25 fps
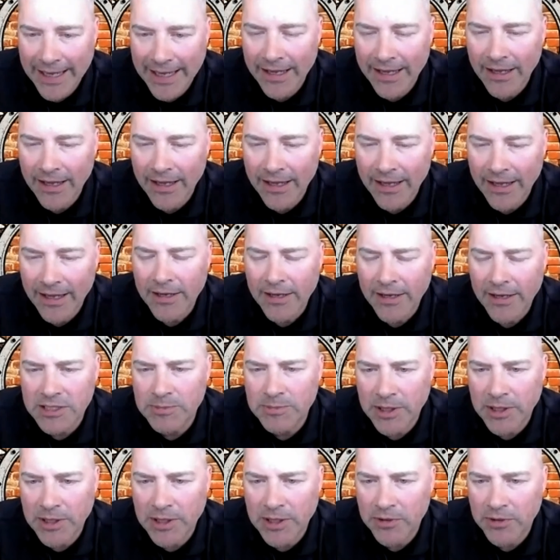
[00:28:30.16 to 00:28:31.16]
today
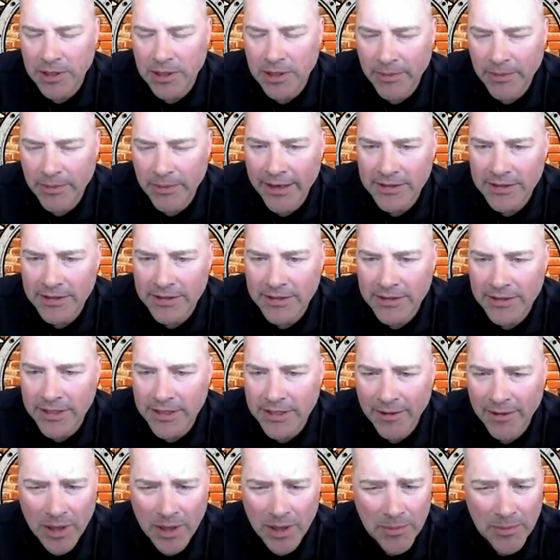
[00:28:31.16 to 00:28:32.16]
to speak with a
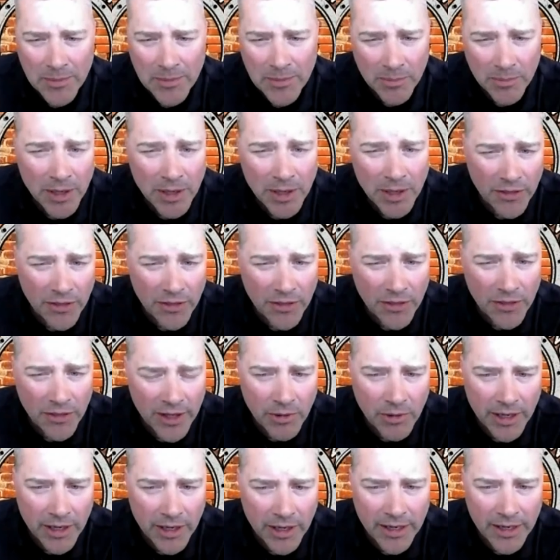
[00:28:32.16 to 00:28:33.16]
man and say, "Hey, maybe you might
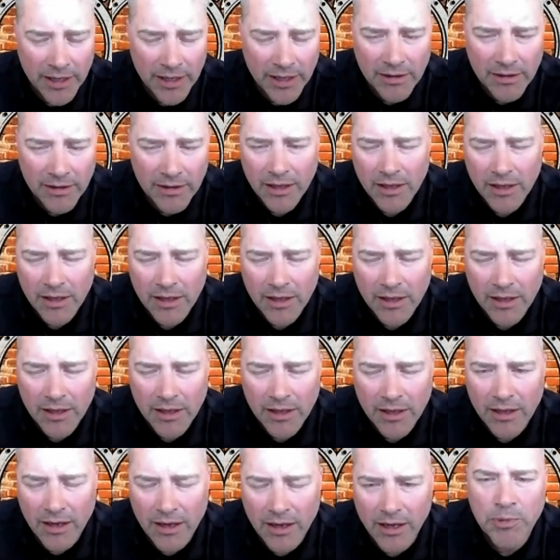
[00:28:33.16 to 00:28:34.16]
want to think about getting
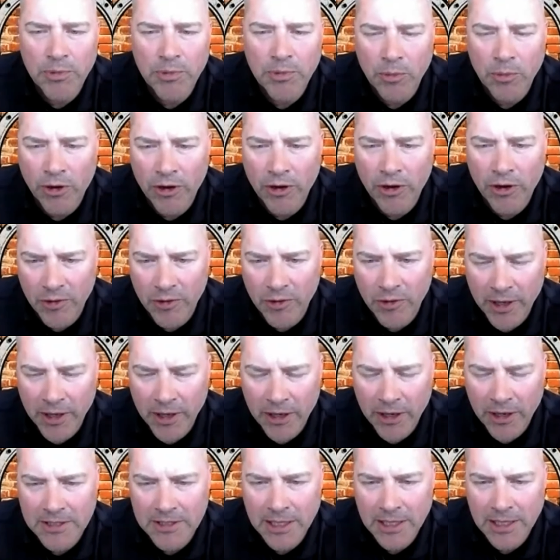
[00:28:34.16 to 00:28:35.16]
another
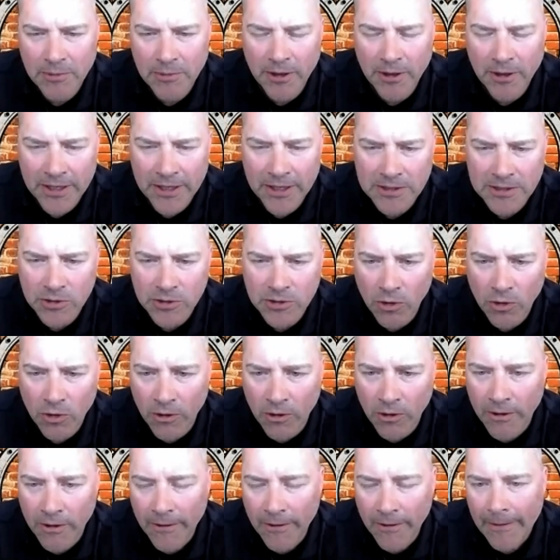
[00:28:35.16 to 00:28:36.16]
part of your medical team on
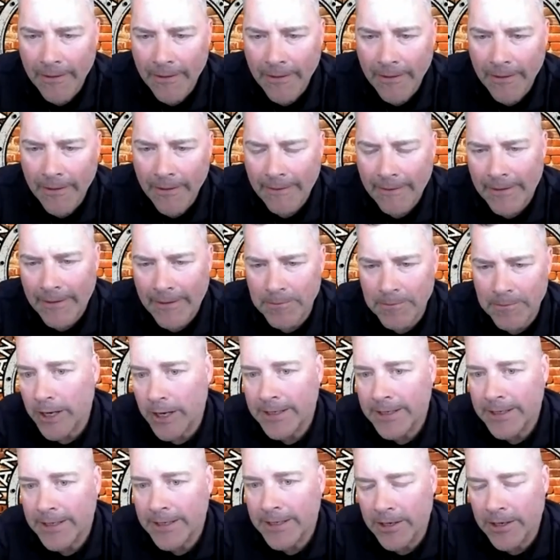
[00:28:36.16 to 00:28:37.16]
this, or
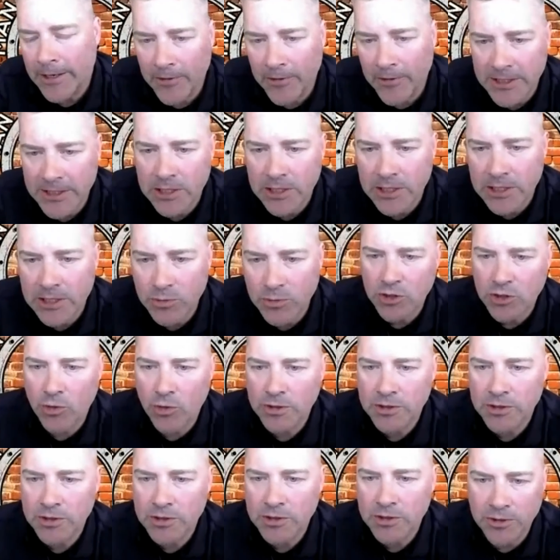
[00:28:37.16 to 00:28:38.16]
this is what I did, or this is
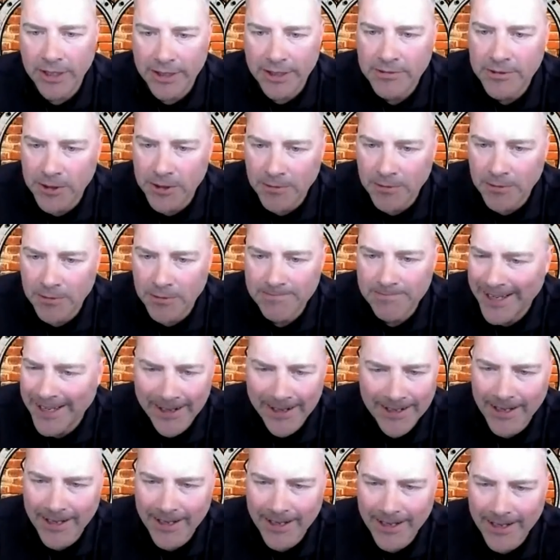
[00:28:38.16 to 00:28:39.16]
what so and so did."
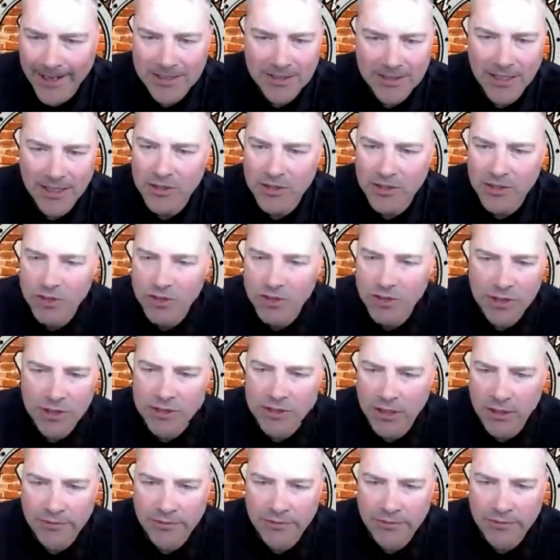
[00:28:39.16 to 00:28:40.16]
So I get it. I just get
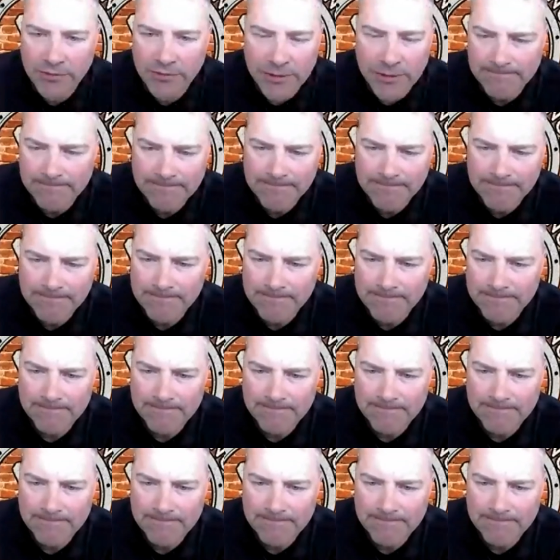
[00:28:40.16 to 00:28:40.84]
so much out of it.